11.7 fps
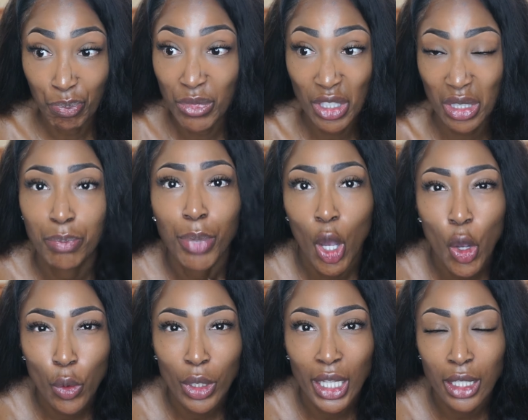just
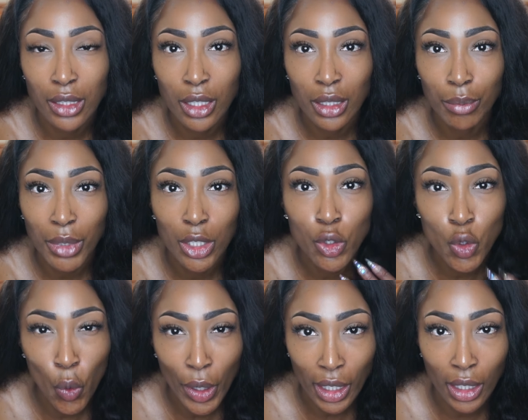poke and it's gonna be
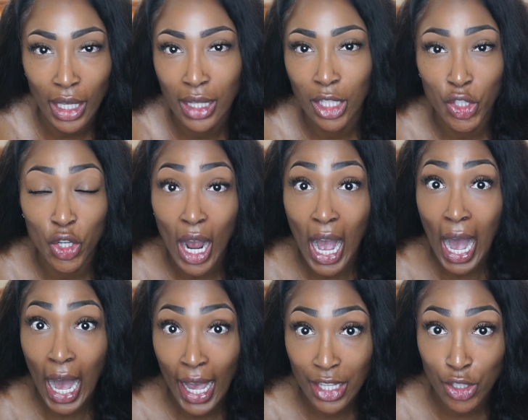annoying. And then your
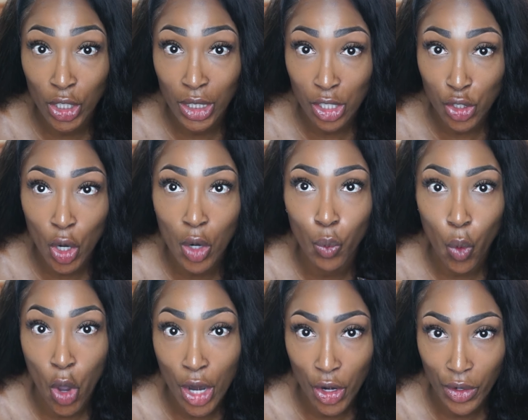eyes are gonna start
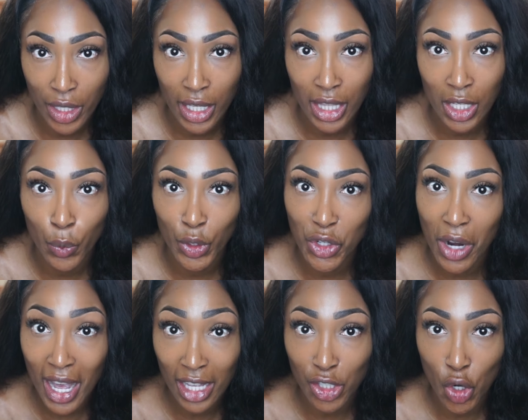watering. And then when your
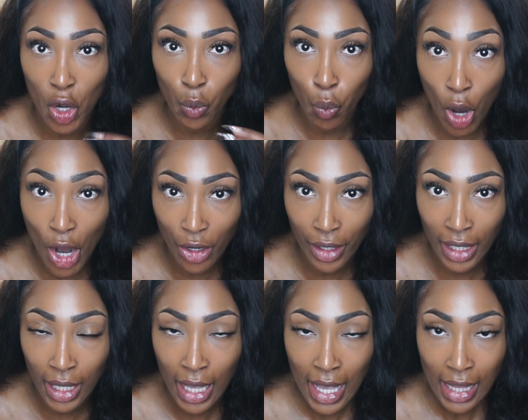eyes start
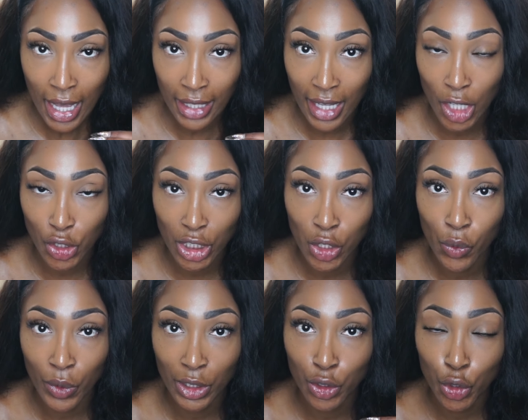watering, that's actually
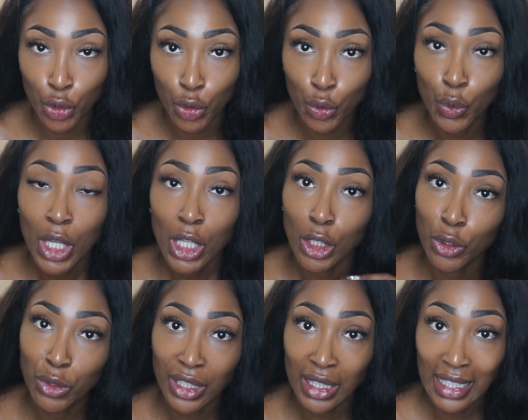going to
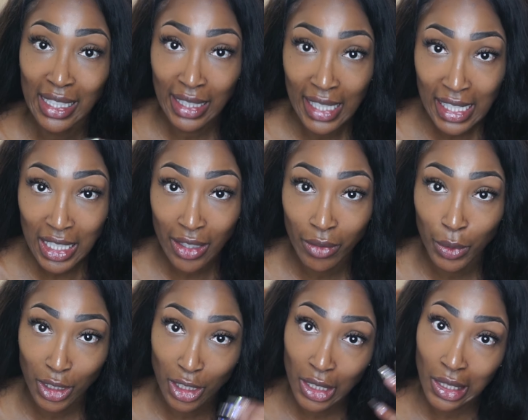loosen the adhesive,
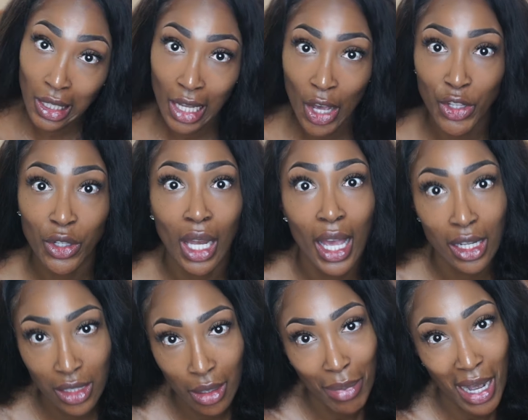which is gonna allow your
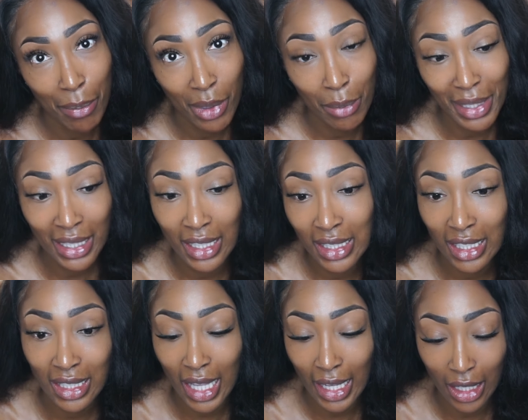lash to pop up. And it's
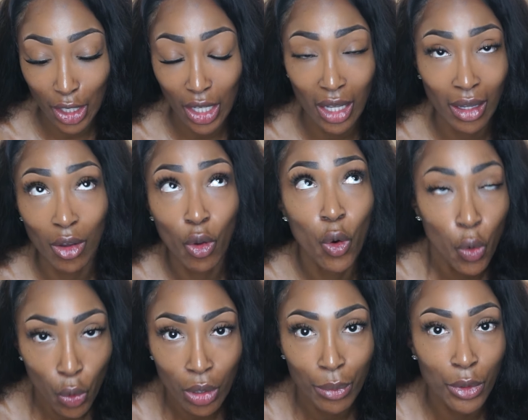just like a
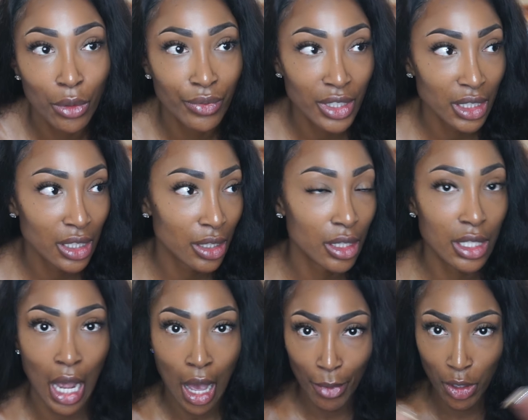horrible, vicious
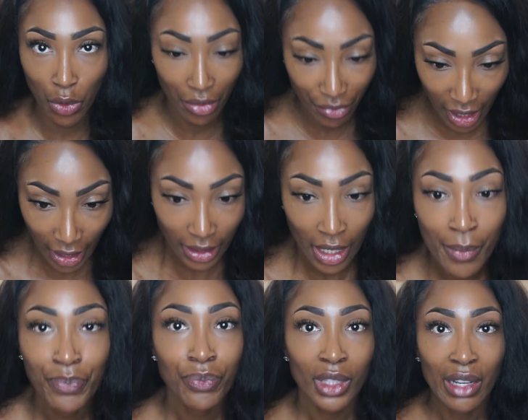domino effect
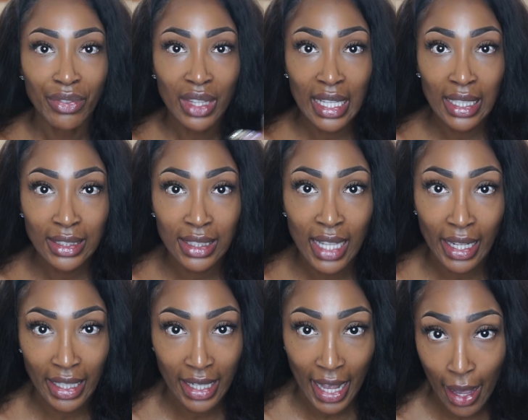of things that
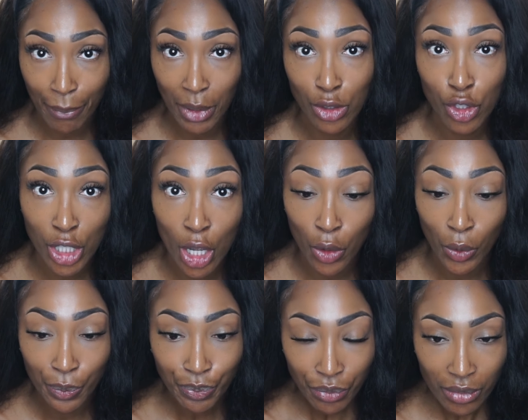can happen.
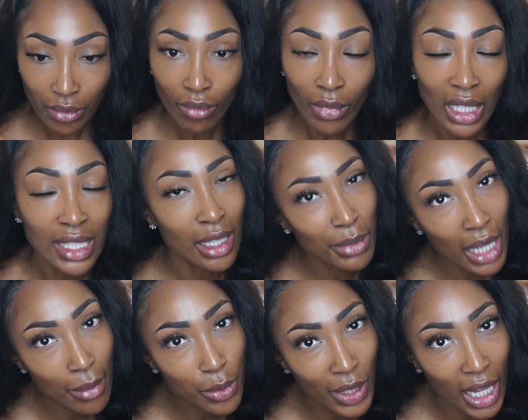So
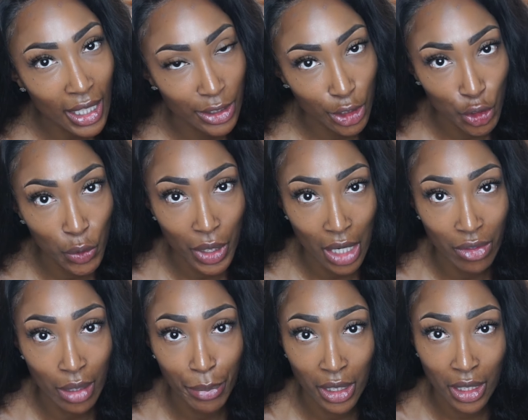sometimes what I like to do whenever
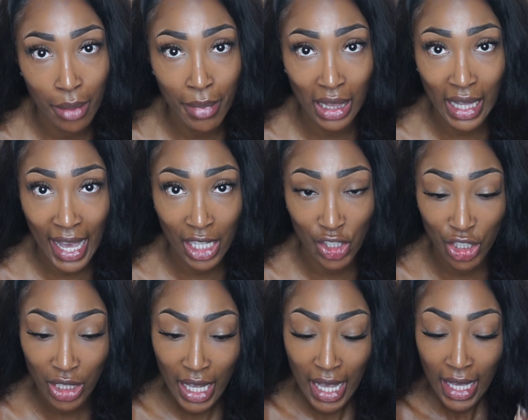I'm putting on my
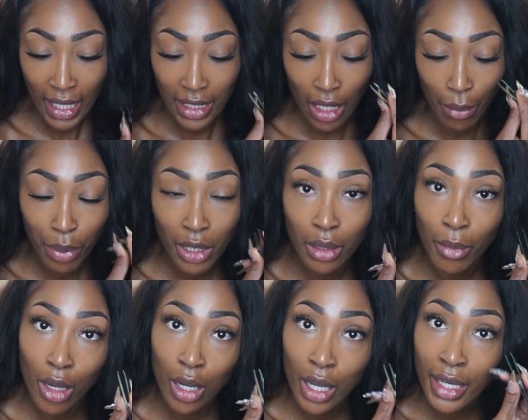lash is I'll put them
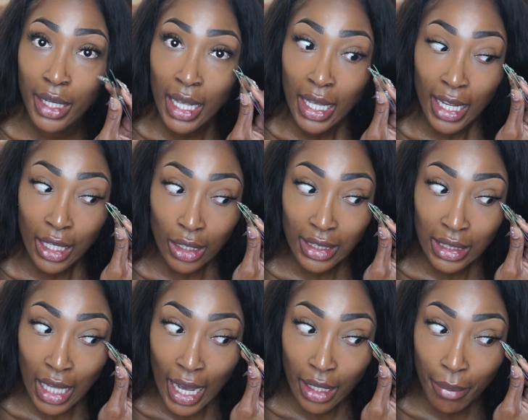on and I'll
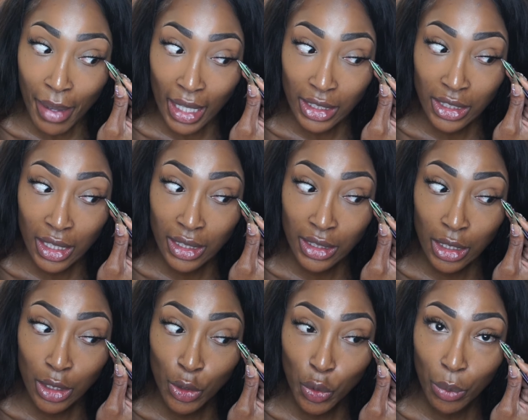slide it back just a
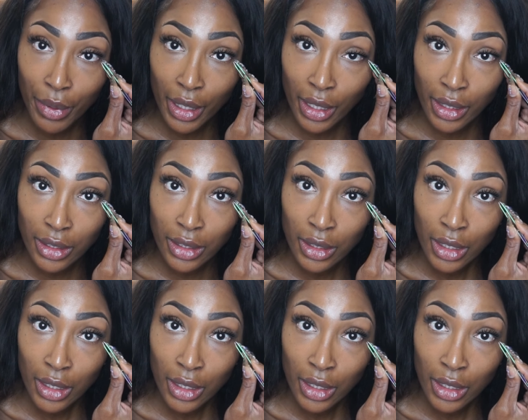little bit.